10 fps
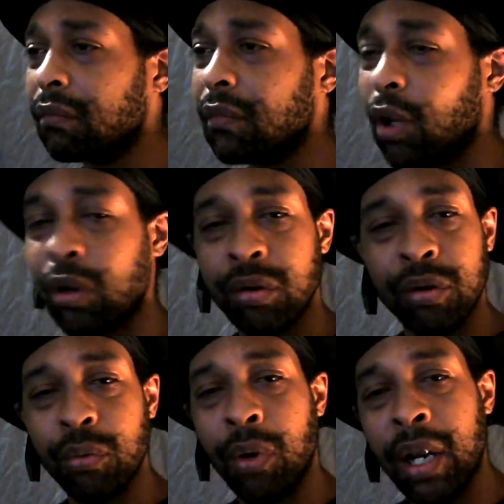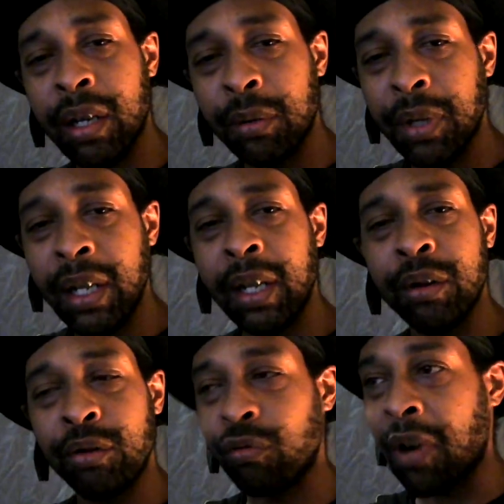Or why come they
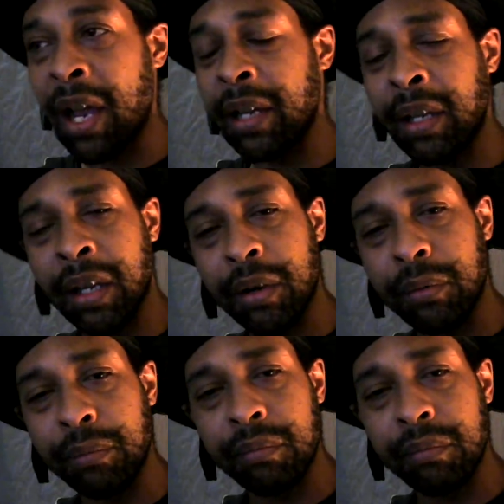didn't drag him?